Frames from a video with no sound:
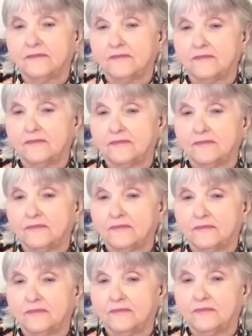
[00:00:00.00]

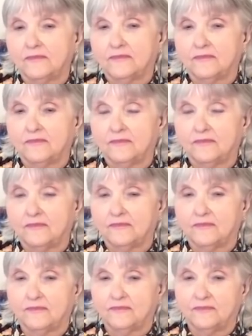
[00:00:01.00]

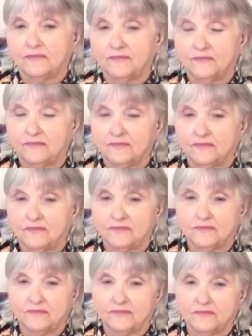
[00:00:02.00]

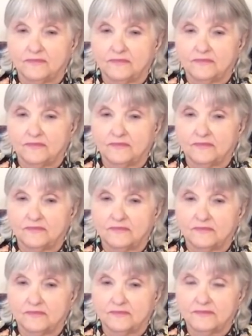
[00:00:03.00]

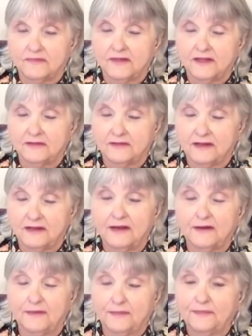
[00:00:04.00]
The person shown says nothing.